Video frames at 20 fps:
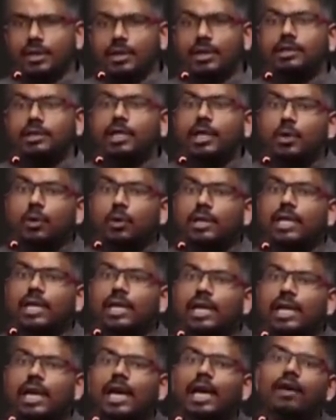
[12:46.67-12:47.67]
They
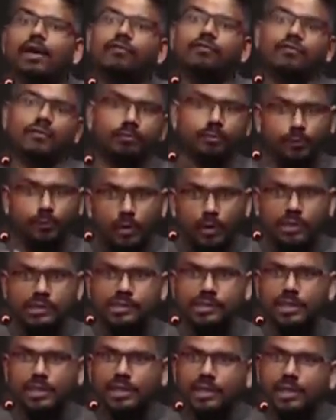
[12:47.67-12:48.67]
only have
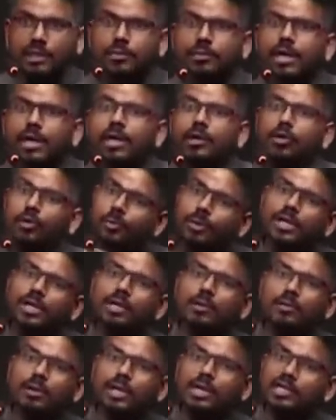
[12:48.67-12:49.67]
books written by
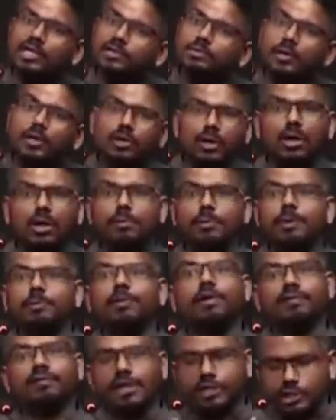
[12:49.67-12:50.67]
opinion makers, but not people
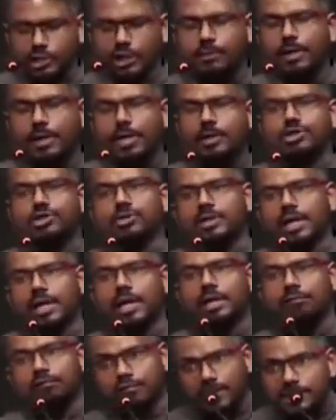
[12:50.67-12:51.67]
who have actually managed to
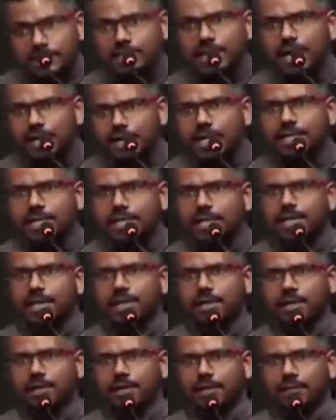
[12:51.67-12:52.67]
collect first-hand data.
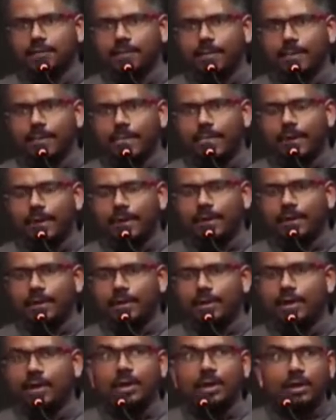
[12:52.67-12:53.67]

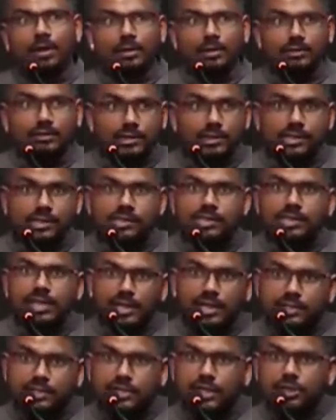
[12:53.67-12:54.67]
This is the
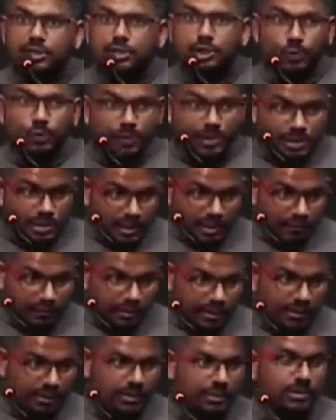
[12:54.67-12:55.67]
extent to which
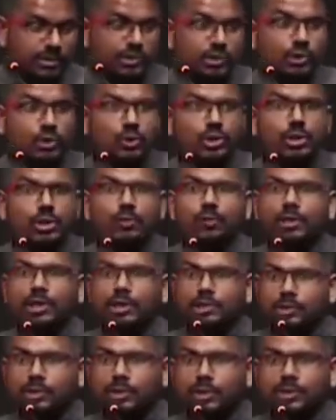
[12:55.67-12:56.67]
even social work,
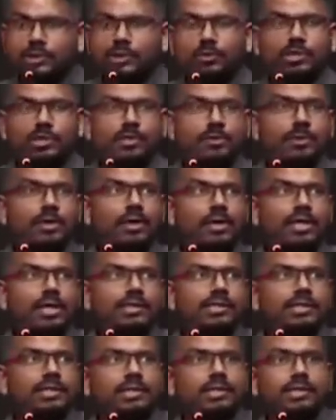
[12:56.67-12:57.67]
so to speak, or let's
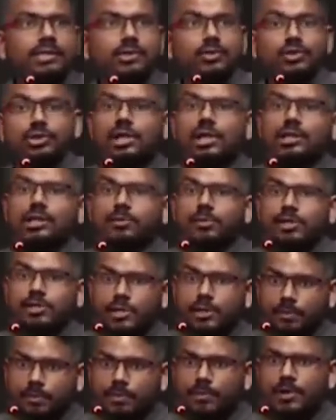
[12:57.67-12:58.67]
say the social
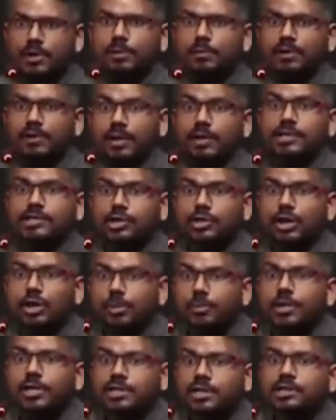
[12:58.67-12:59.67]
entrepreneurship industry
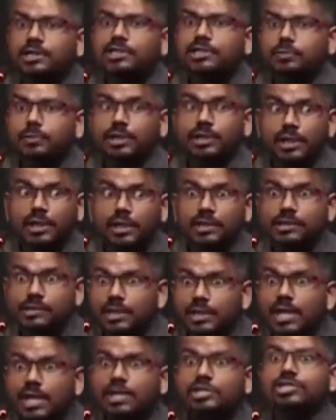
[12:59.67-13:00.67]
operates at this point. That is the
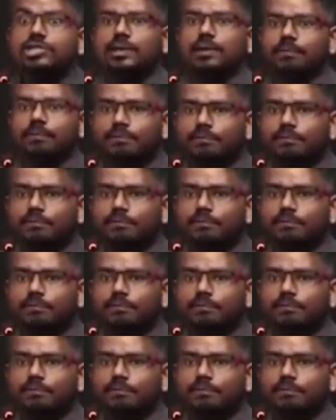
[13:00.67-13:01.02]
danger.